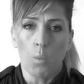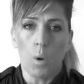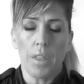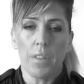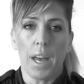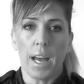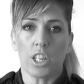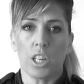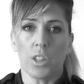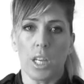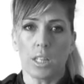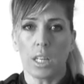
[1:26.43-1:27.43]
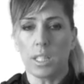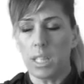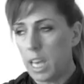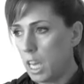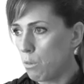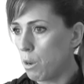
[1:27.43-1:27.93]
whether they actually think that
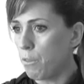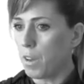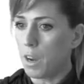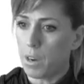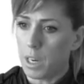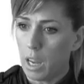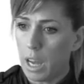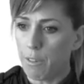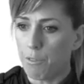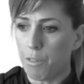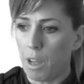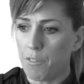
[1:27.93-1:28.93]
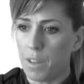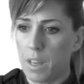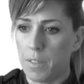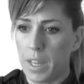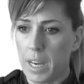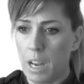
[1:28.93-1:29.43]
it's airy-fairy, light and
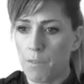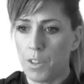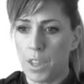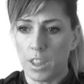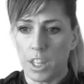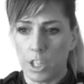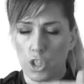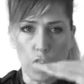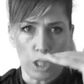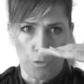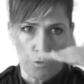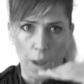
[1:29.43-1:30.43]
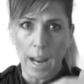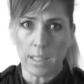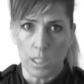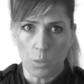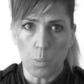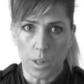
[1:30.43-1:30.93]
fluffy, and that everything that is just
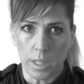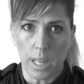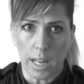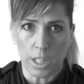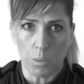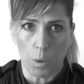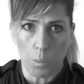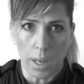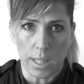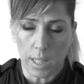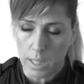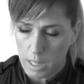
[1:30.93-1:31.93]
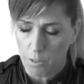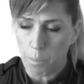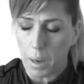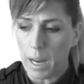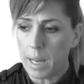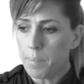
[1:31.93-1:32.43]
fact is what is actually what we are to
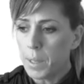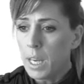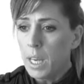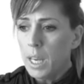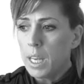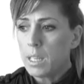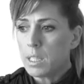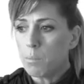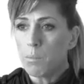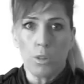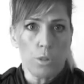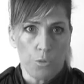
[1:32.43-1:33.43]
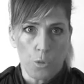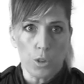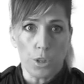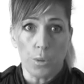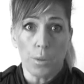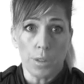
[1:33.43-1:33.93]
live by, here's some news
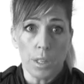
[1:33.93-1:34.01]
for you.